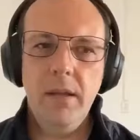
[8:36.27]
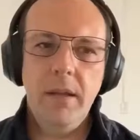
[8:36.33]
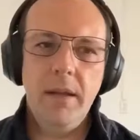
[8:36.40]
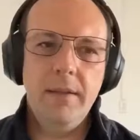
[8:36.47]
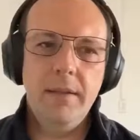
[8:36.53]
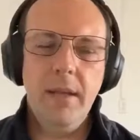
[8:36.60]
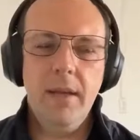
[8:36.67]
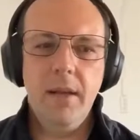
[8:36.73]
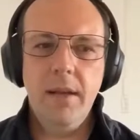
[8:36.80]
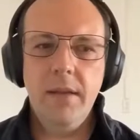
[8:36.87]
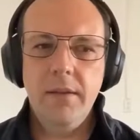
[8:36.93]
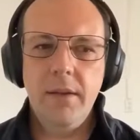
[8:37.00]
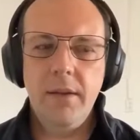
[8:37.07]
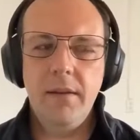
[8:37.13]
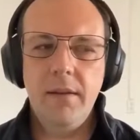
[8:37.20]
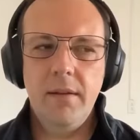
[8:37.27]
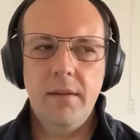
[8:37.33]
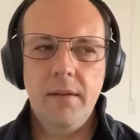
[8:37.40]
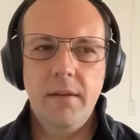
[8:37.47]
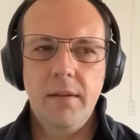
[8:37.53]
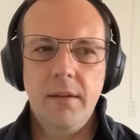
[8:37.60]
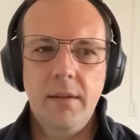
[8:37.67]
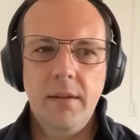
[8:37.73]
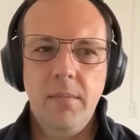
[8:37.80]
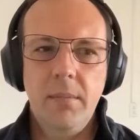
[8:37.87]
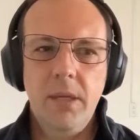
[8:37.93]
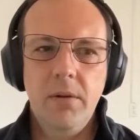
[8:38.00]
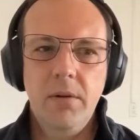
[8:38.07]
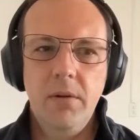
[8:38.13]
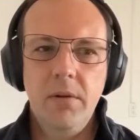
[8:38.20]
I
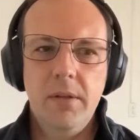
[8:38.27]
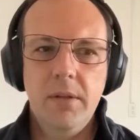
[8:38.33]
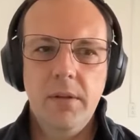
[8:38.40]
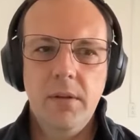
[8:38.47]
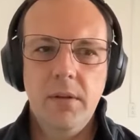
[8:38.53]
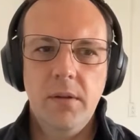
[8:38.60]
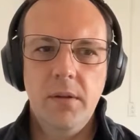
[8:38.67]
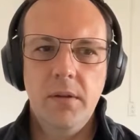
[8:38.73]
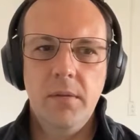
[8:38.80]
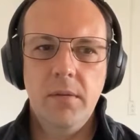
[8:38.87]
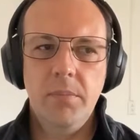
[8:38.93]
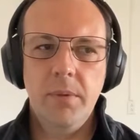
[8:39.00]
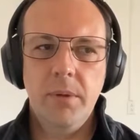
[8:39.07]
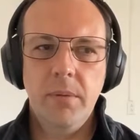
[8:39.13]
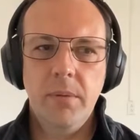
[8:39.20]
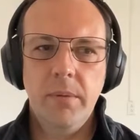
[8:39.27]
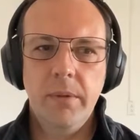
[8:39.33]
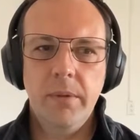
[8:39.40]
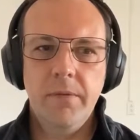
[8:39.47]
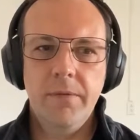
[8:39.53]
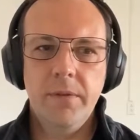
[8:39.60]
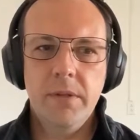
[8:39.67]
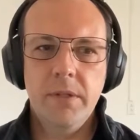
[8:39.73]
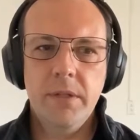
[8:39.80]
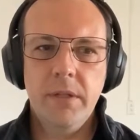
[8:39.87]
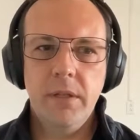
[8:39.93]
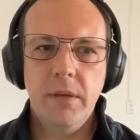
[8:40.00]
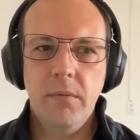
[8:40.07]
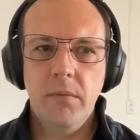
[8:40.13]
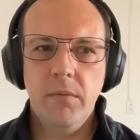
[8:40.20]
mean, early on, probably the first
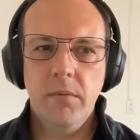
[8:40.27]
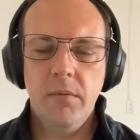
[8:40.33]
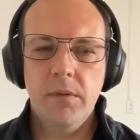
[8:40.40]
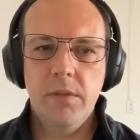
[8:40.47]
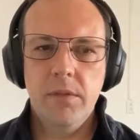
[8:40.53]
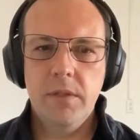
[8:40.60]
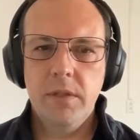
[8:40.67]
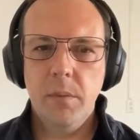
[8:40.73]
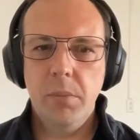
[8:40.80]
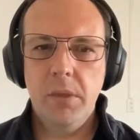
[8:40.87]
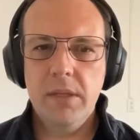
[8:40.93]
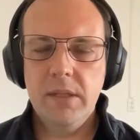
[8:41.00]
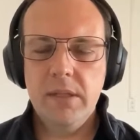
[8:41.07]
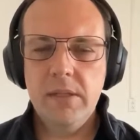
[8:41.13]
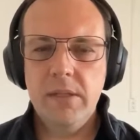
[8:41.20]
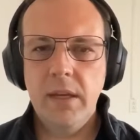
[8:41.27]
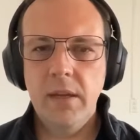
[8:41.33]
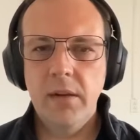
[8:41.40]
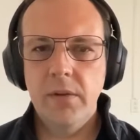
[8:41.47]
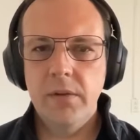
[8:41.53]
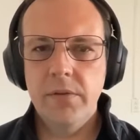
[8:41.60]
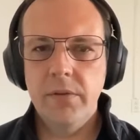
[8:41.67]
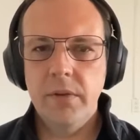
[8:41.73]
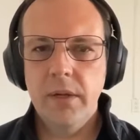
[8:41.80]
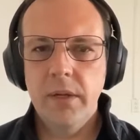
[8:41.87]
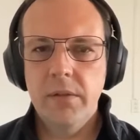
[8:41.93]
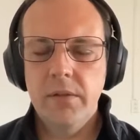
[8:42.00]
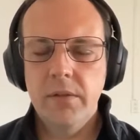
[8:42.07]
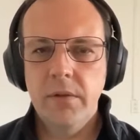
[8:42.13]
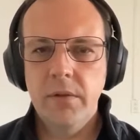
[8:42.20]
thing was just the basic scanners,
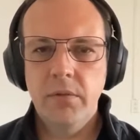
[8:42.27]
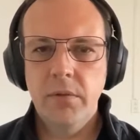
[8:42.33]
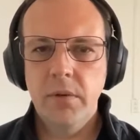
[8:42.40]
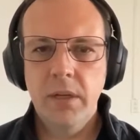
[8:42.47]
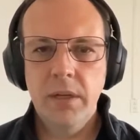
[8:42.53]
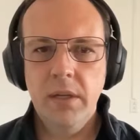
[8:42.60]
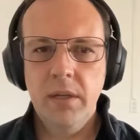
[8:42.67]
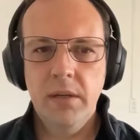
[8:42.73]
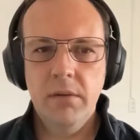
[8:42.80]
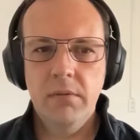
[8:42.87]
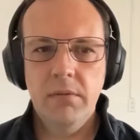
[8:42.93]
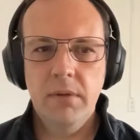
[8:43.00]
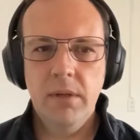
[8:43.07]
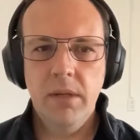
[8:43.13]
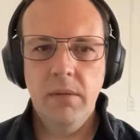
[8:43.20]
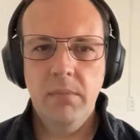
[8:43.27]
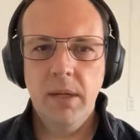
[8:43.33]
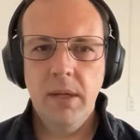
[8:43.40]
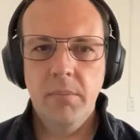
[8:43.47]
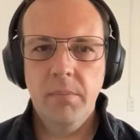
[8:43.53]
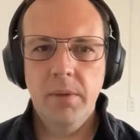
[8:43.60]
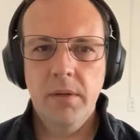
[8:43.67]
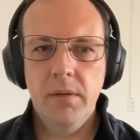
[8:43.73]
right? So you're running an Nmap and